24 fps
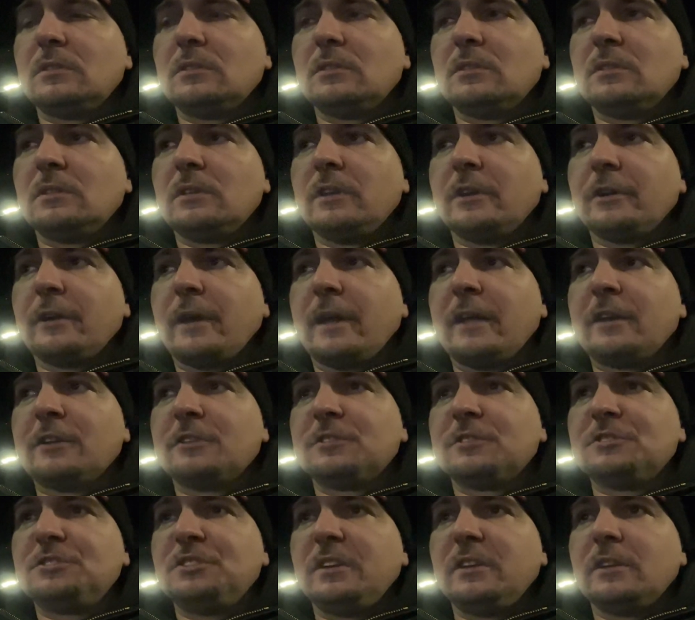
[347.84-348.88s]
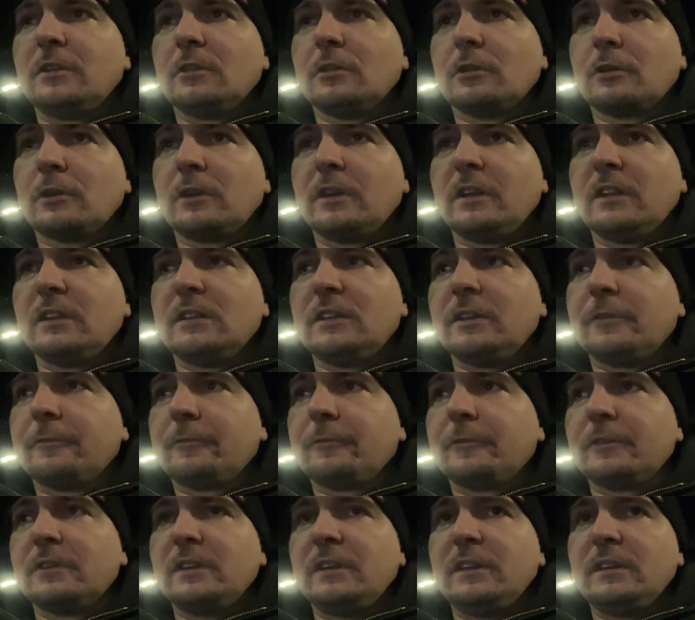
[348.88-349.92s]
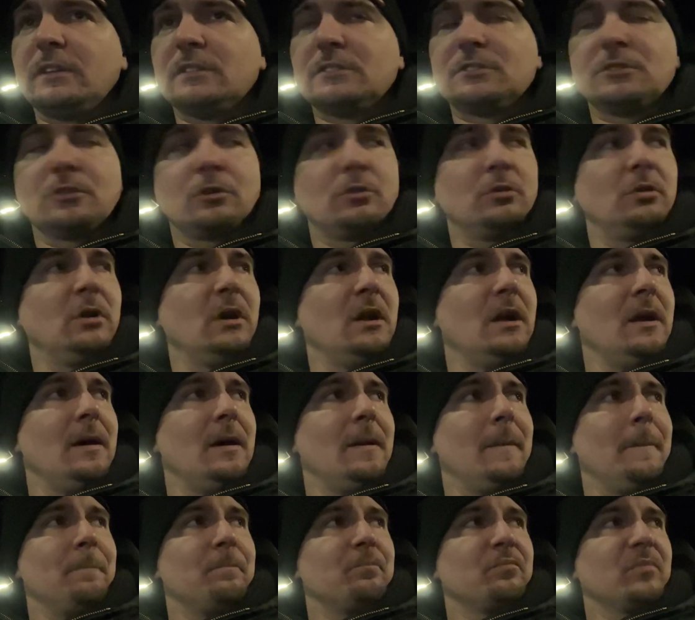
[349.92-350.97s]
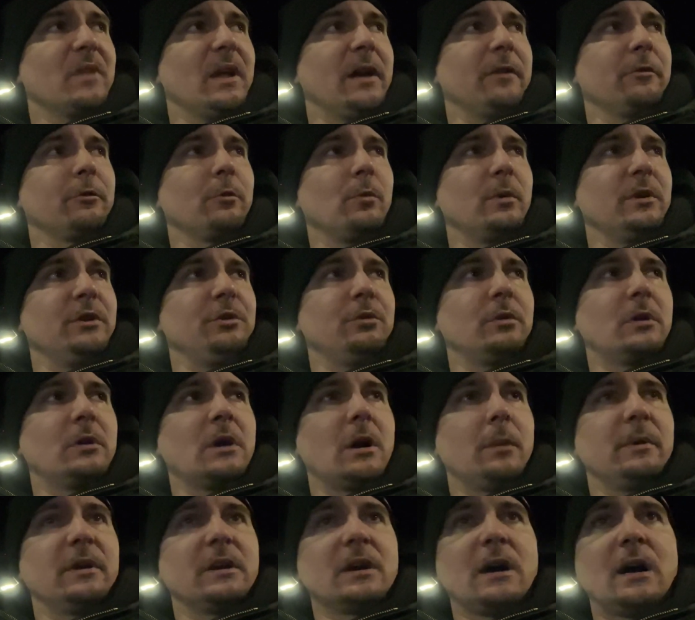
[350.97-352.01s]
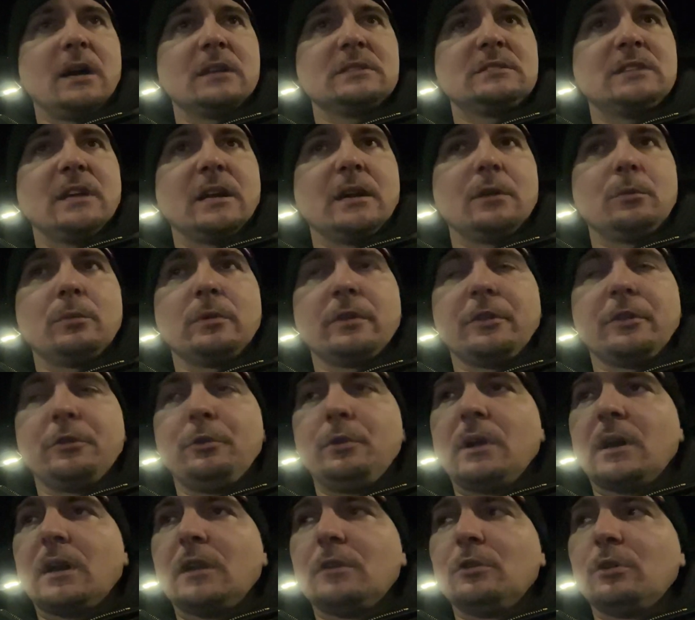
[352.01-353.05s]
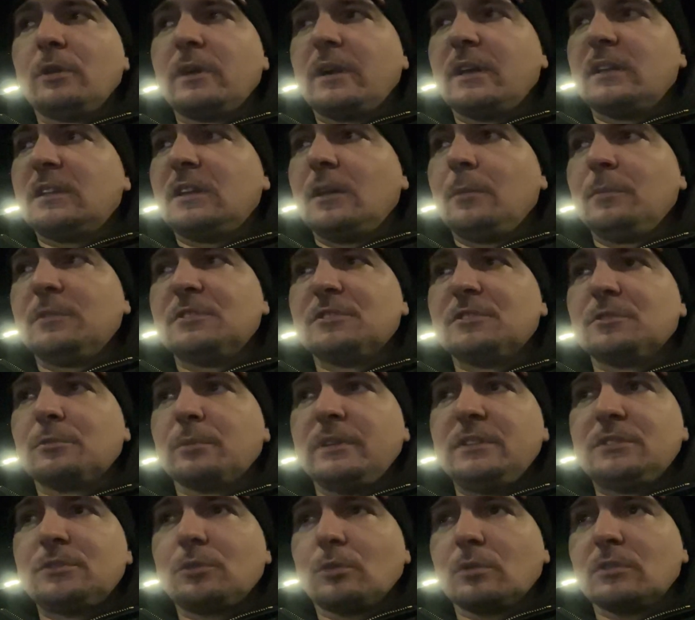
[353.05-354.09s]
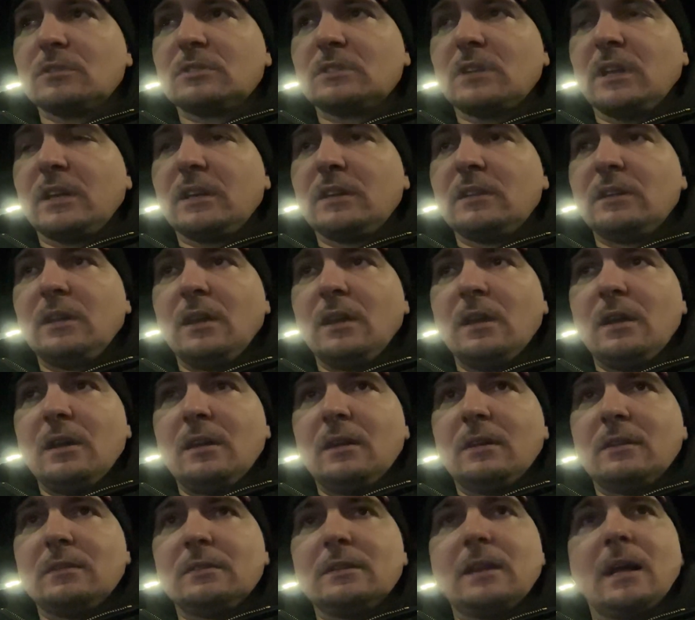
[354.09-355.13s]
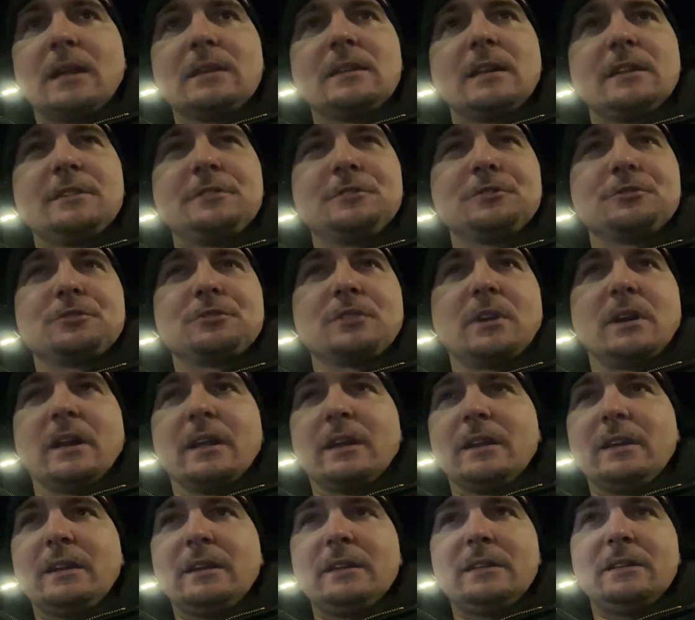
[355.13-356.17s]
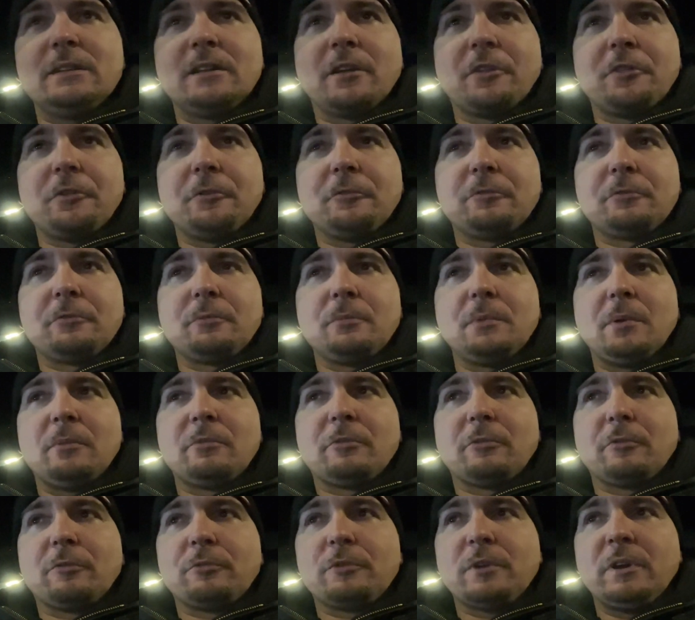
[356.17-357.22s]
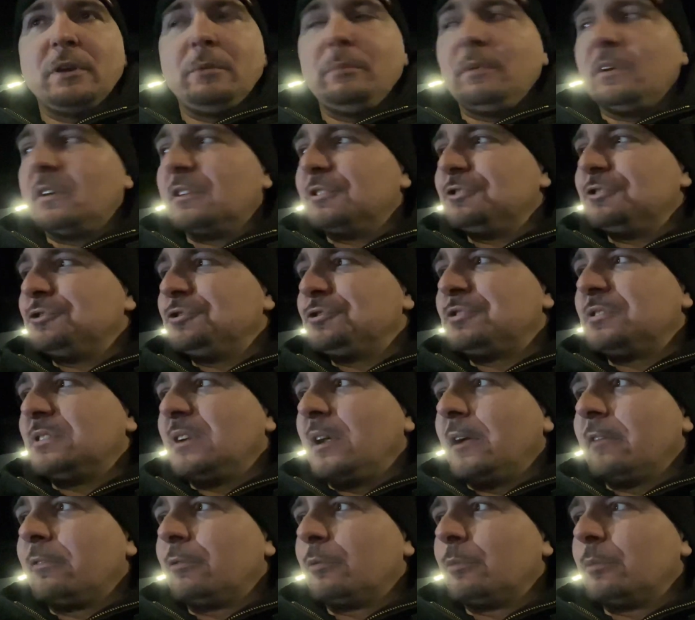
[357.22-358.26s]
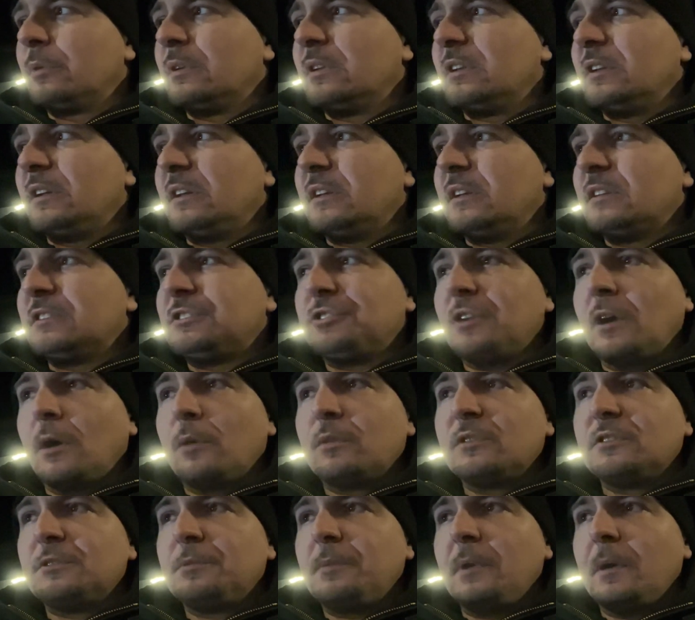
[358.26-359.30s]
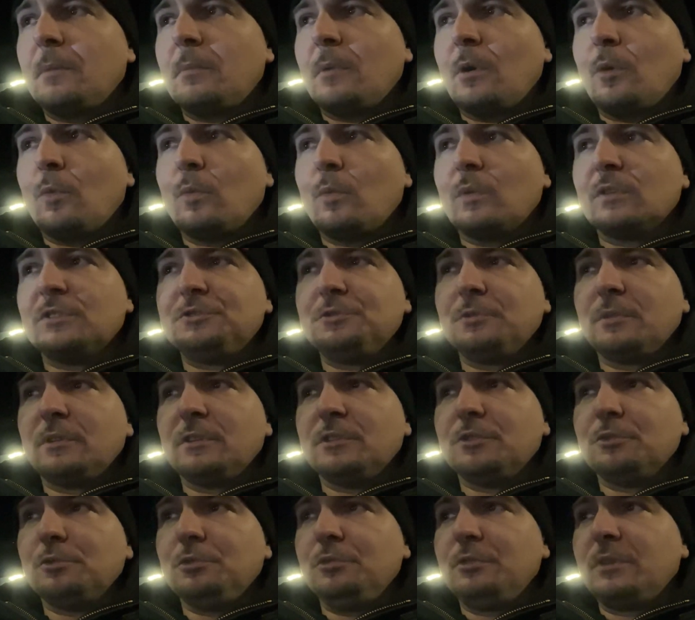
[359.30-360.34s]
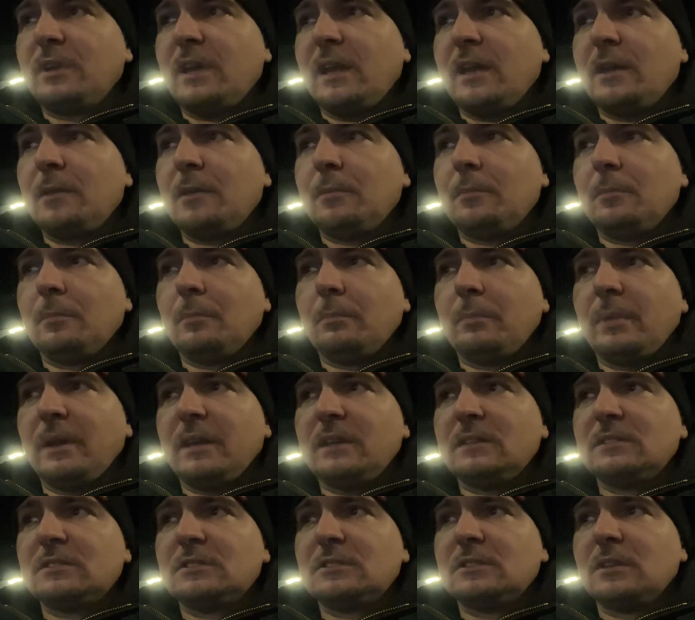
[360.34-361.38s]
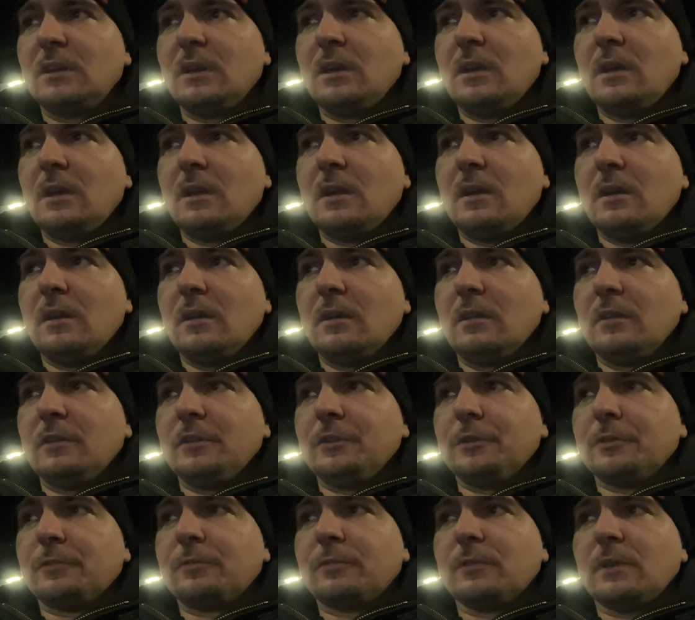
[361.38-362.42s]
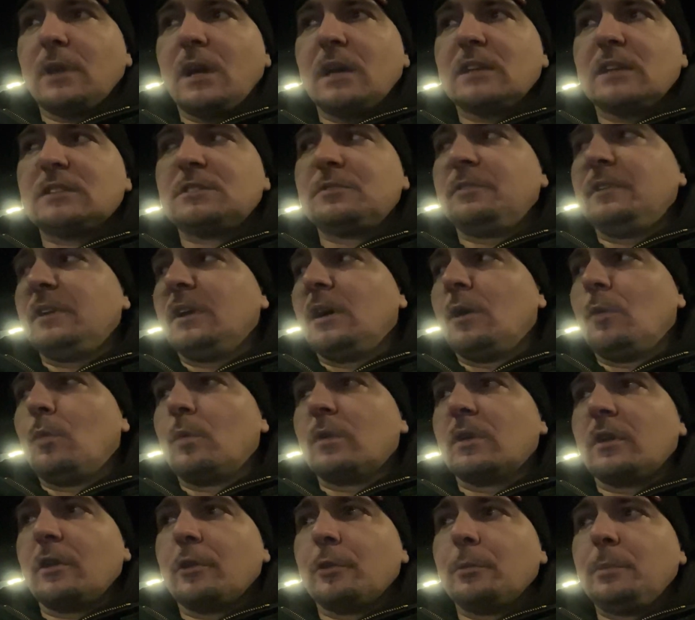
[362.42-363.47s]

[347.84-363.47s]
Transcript: their energy into learning different things. So everyone you come in contact with, you gotta look at them as a resource. Like, not that you're trying to get nothing from them for free, because you should never really, it should always be about what you can do. You can't base your philosophy on what other